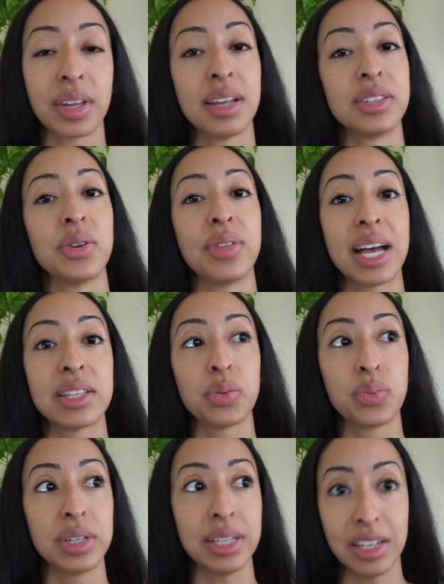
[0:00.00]
So that's
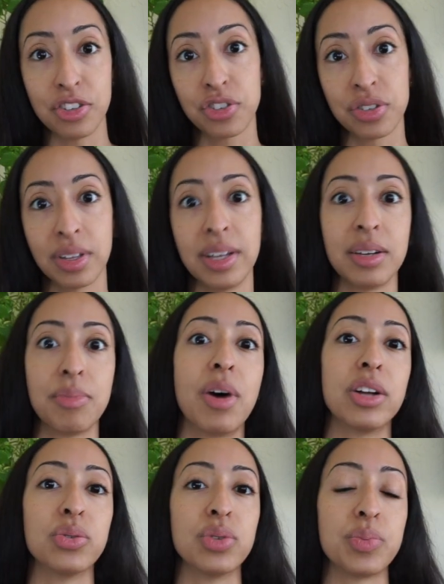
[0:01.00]
what each
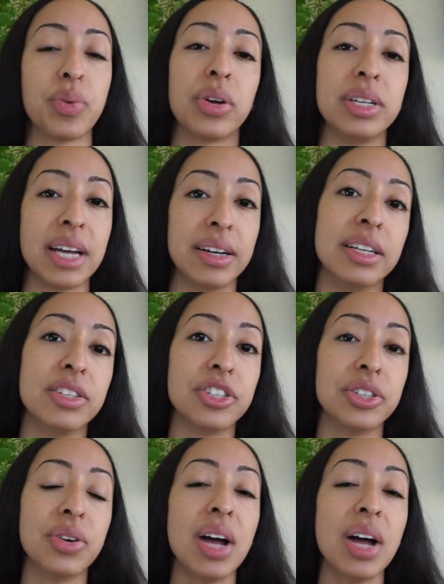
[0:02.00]
module is broken down into.